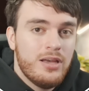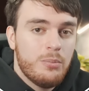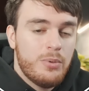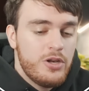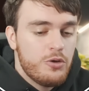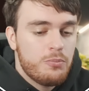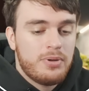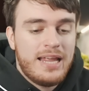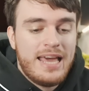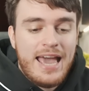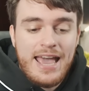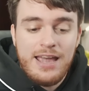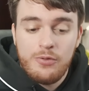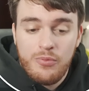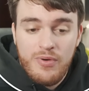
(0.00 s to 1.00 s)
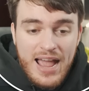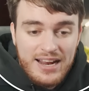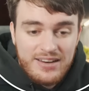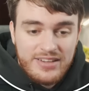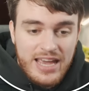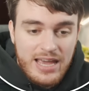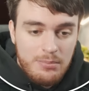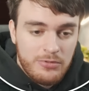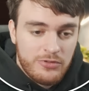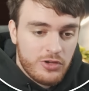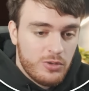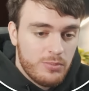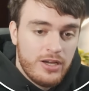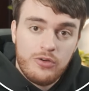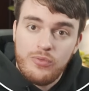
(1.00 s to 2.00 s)
when you play a ranked game,
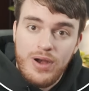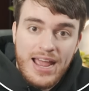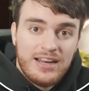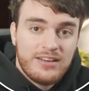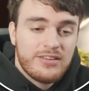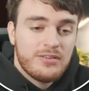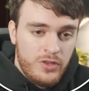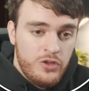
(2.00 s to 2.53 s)
so ranked,